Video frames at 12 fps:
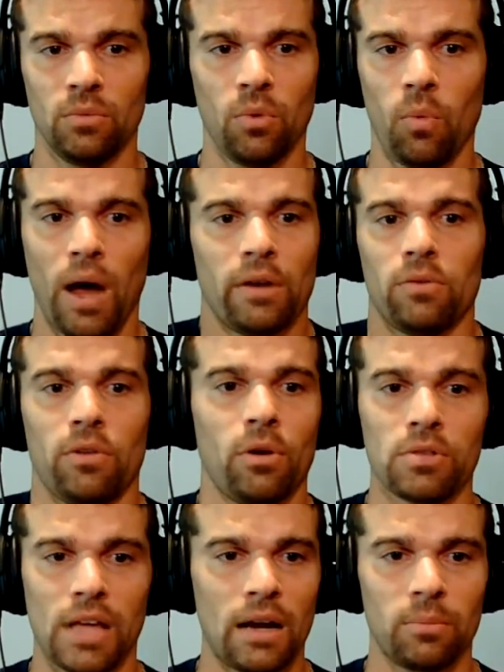well, why do
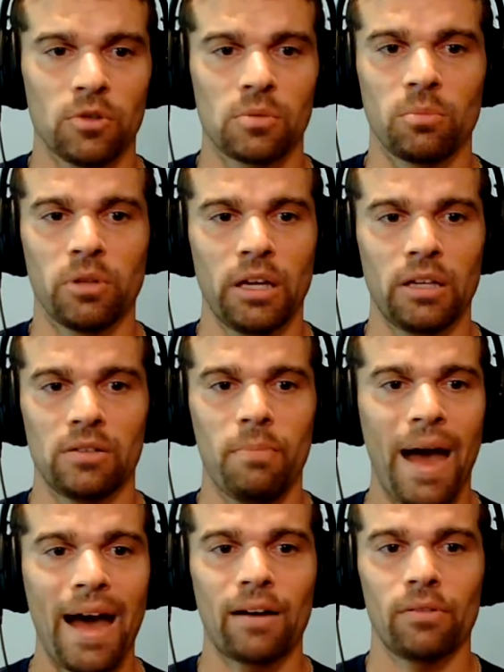those animals and plants
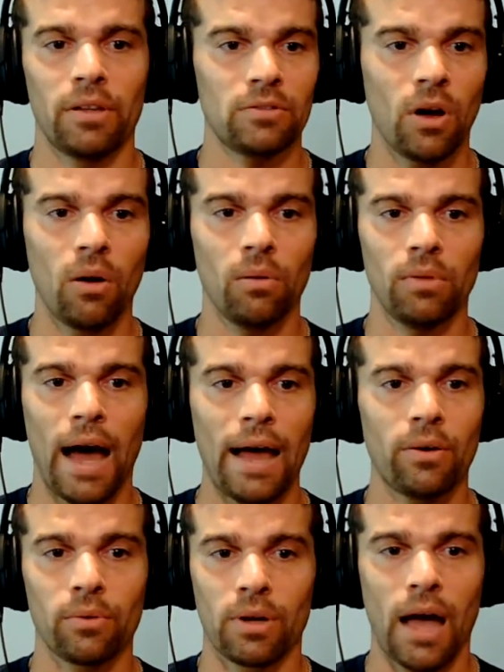matter? They don't.
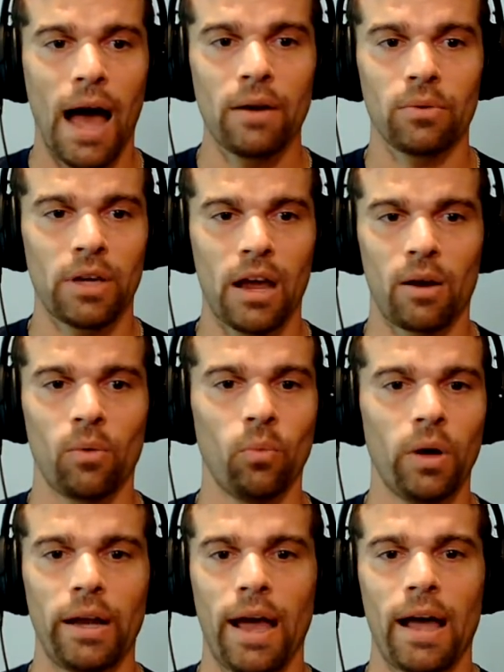I don't care
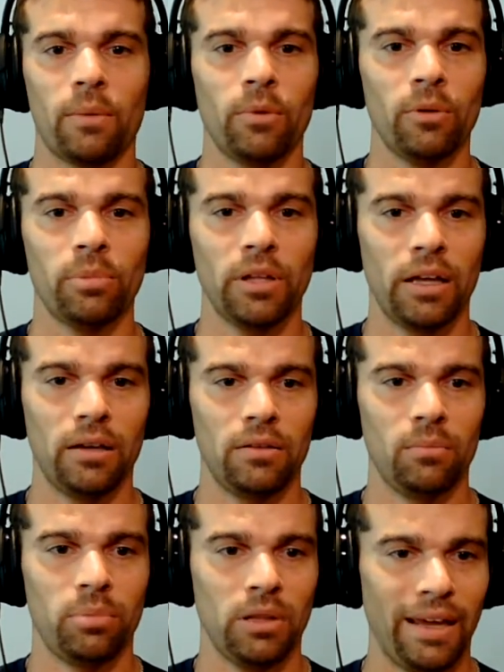what animal and
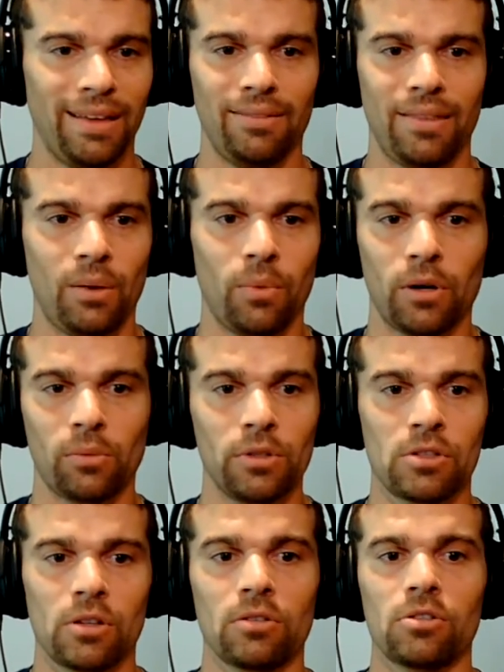plant they want to
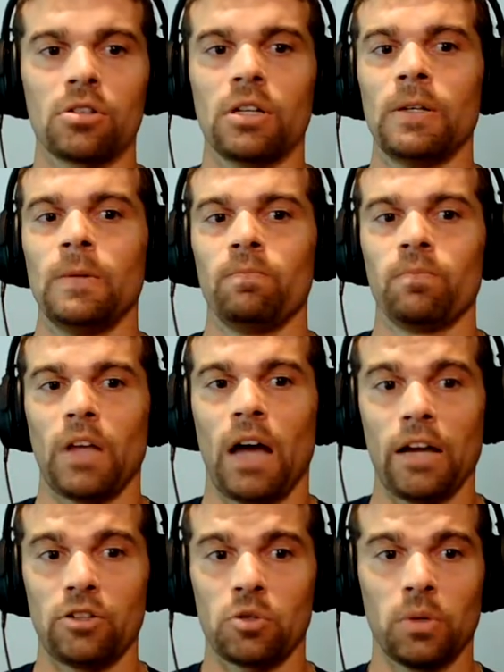research.
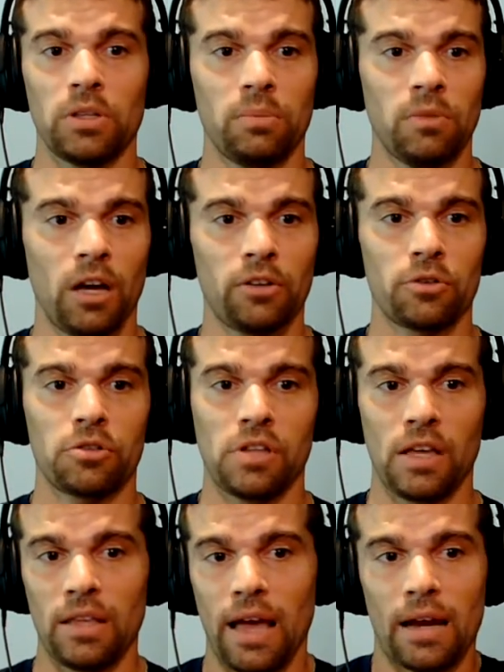I just want them to
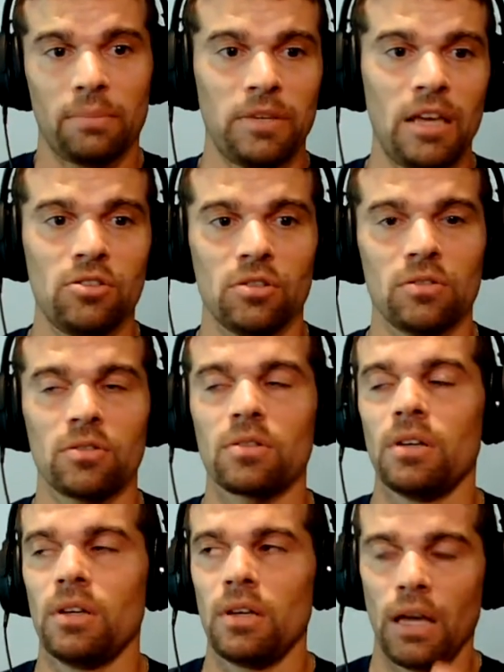understand the
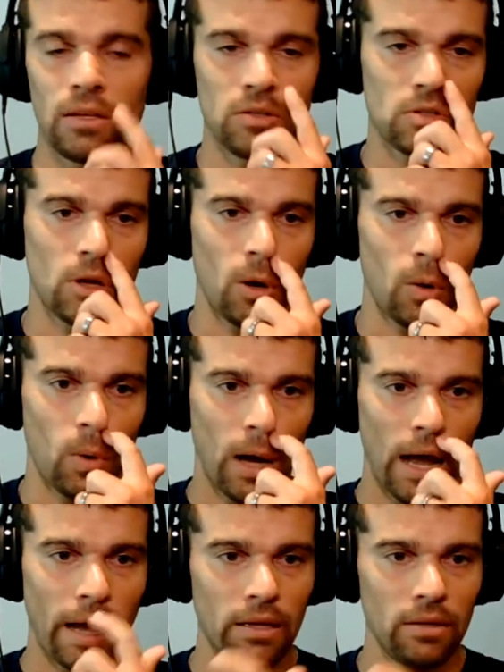adaptations. And so
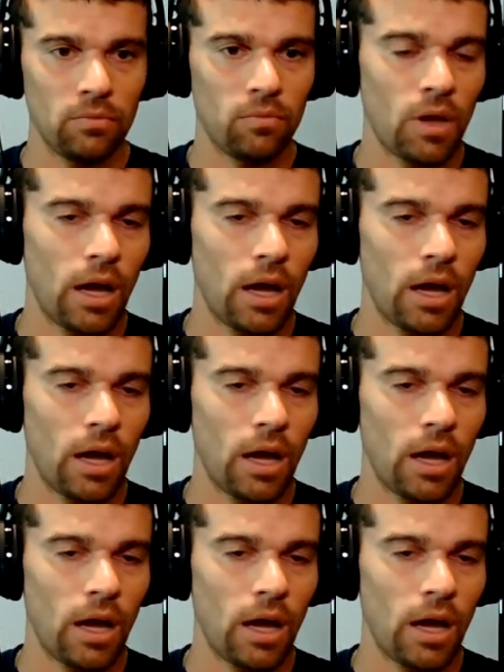I